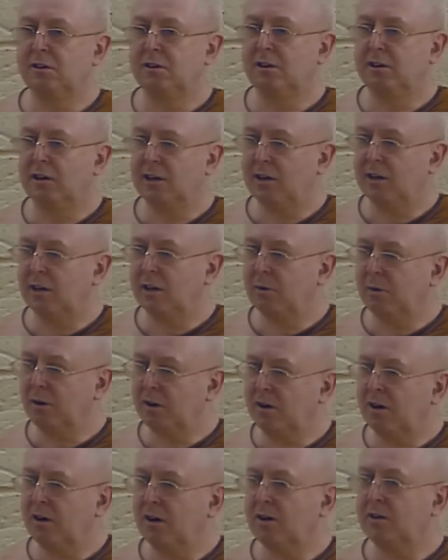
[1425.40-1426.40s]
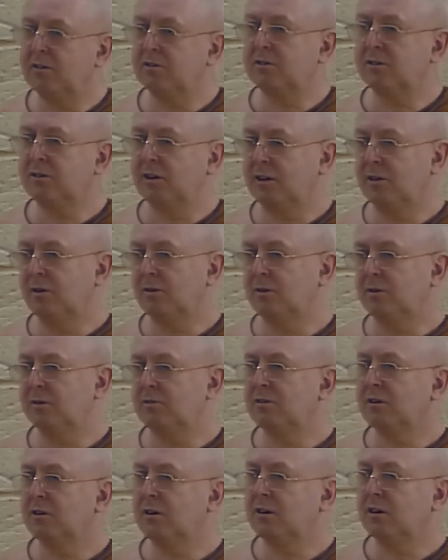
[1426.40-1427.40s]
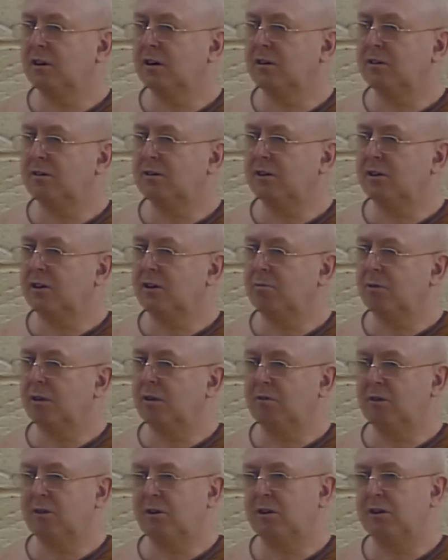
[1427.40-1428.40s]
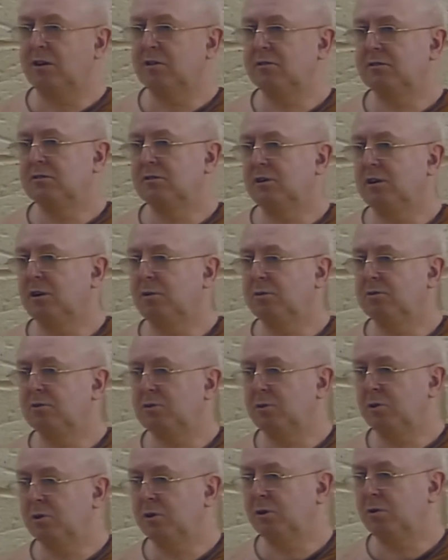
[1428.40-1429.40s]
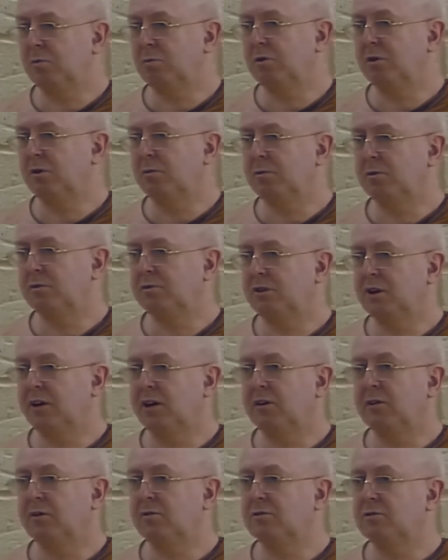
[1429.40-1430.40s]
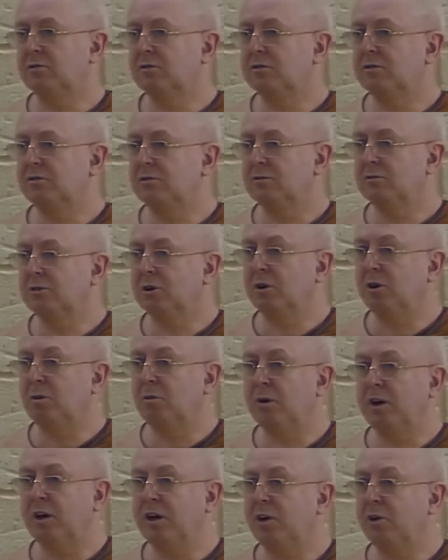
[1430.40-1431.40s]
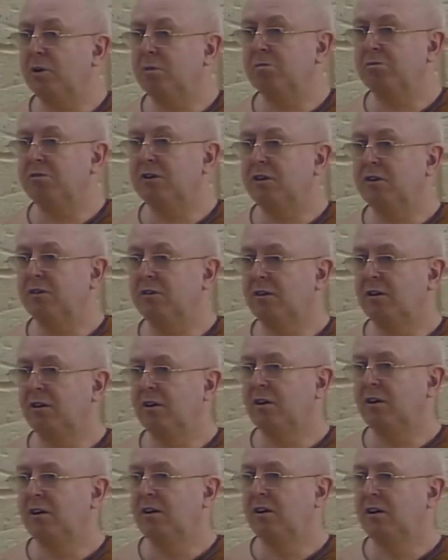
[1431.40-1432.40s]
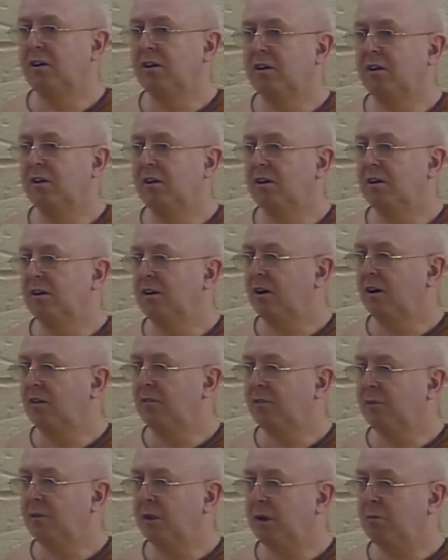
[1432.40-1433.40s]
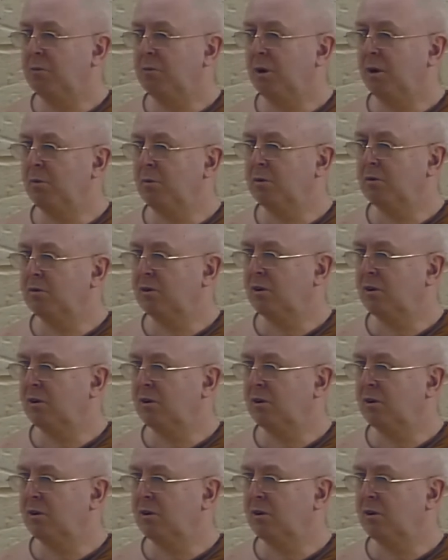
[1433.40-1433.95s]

Now they were kind to that noise and kind to him. They realized he wasn't doing it on purpose. He had no choice. It was the only way he could breathe. And from that moment